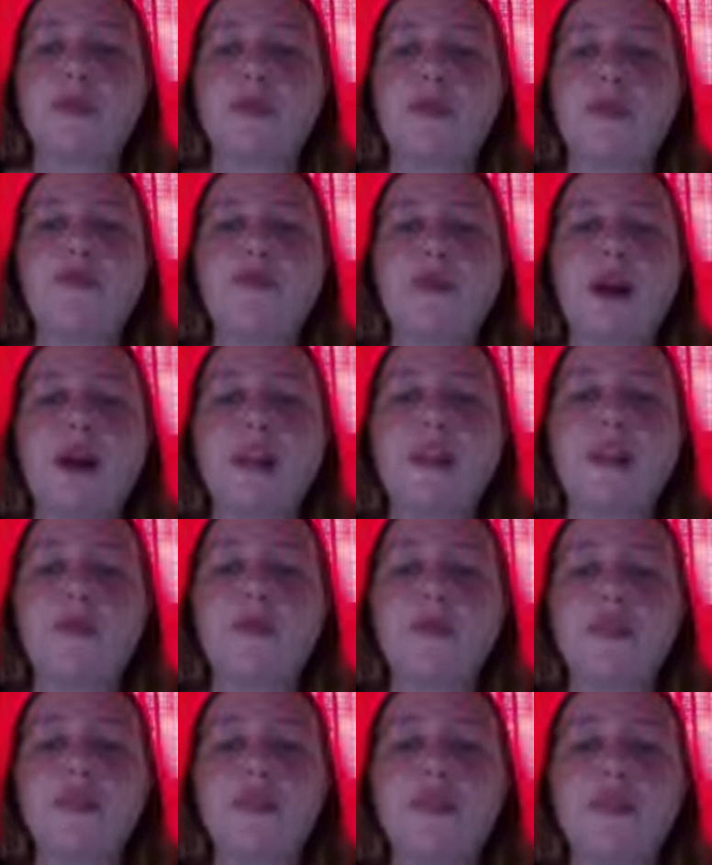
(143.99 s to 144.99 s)
I find that
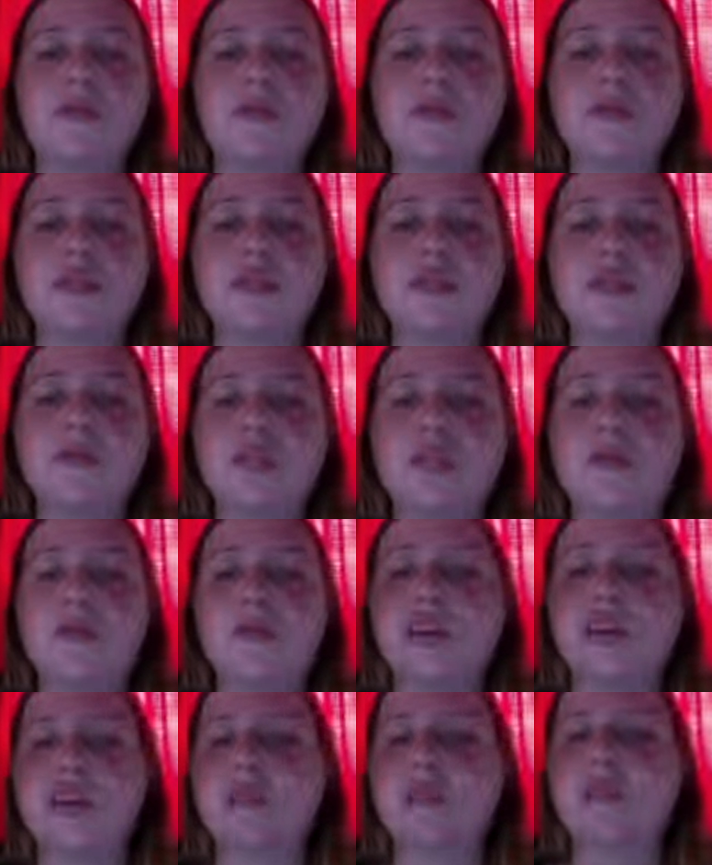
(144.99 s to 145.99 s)
when students are
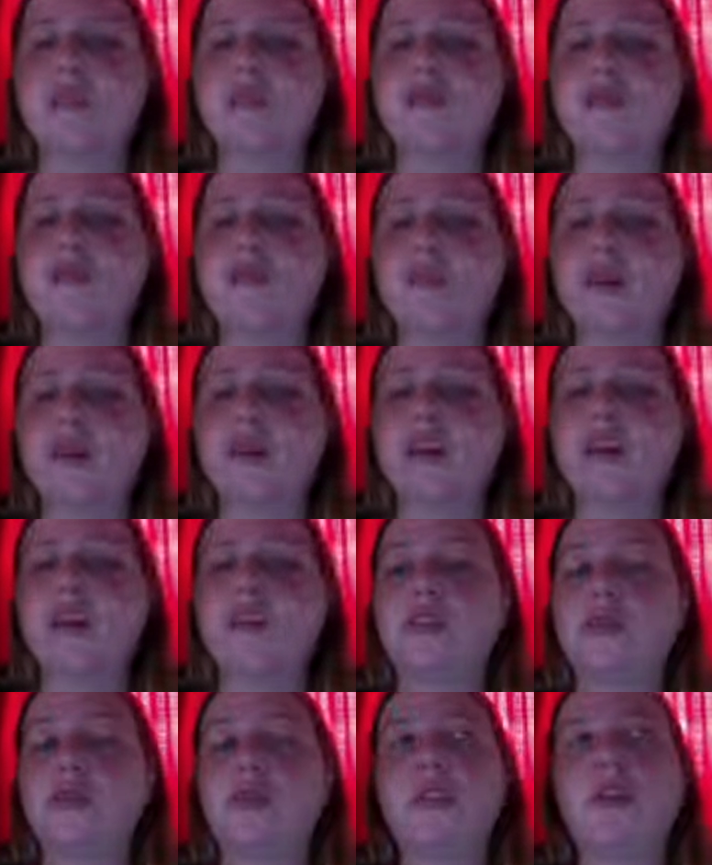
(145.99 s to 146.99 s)
responsible for making
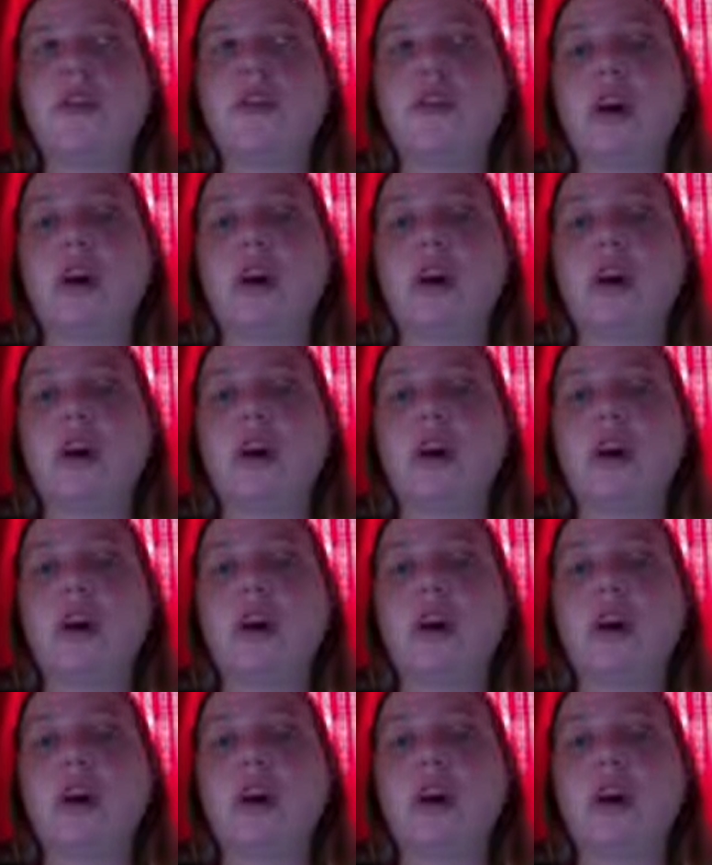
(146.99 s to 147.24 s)
sure that